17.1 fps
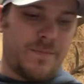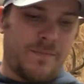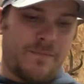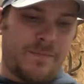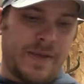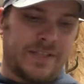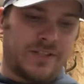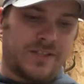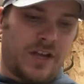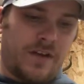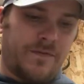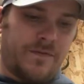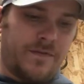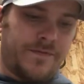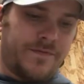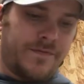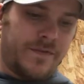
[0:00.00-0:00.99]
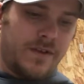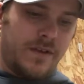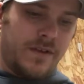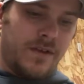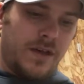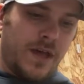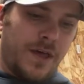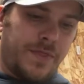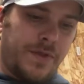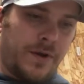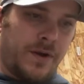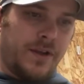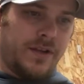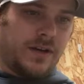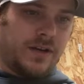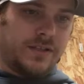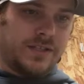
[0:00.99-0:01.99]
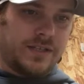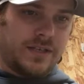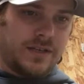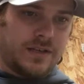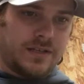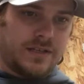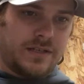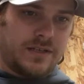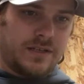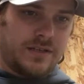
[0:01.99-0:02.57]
based off of a 30-06.